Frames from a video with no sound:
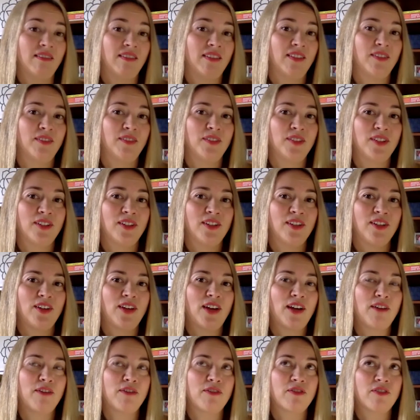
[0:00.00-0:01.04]
with you
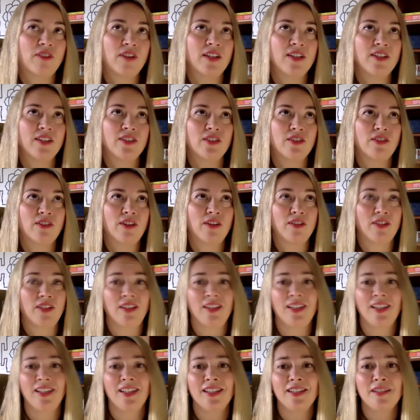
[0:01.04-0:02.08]
have friends around,
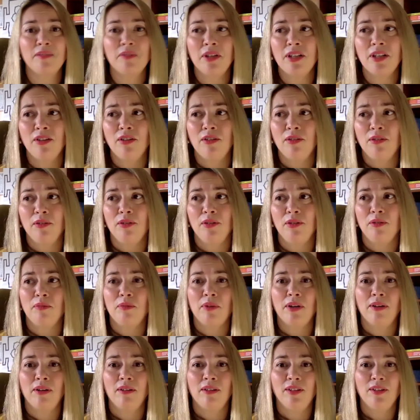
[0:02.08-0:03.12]
that doesn't mean
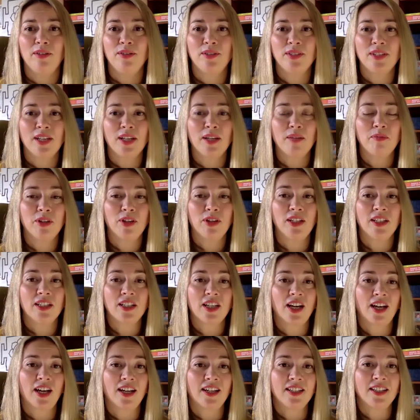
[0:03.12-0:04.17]
you sleep the
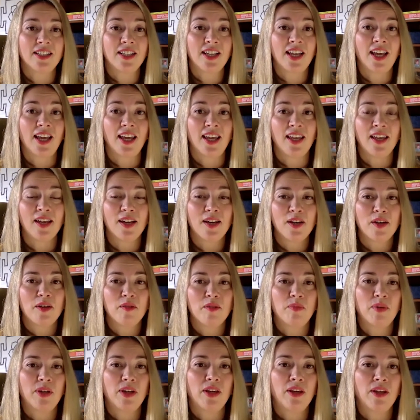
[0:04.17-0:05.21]
entire day,
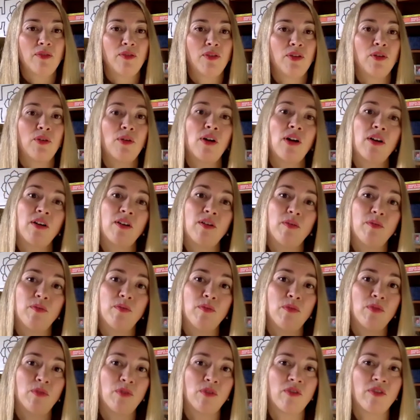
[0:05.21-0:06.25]
but if you are
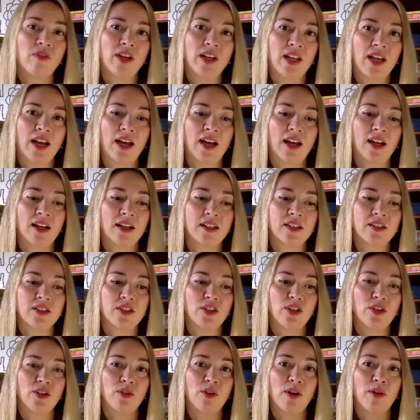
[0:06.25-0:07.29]
more relaxed,
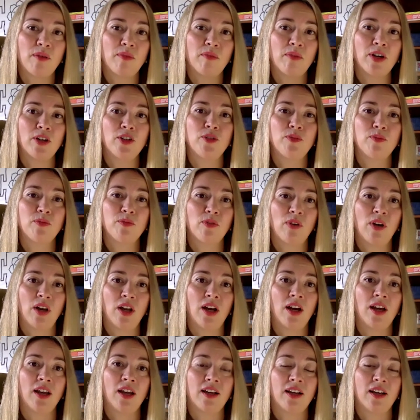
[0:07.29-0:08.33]
you are much more
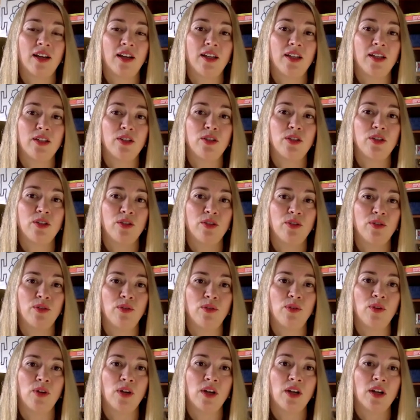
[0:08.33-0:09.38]
likely
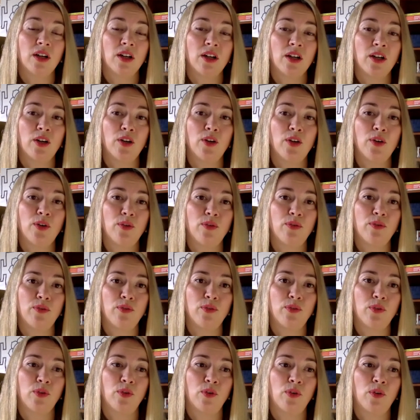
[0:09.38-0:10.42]
to go
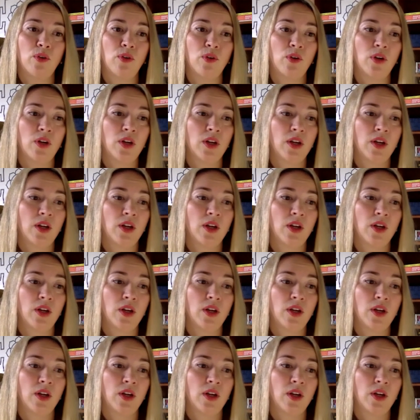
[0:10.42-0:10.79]
for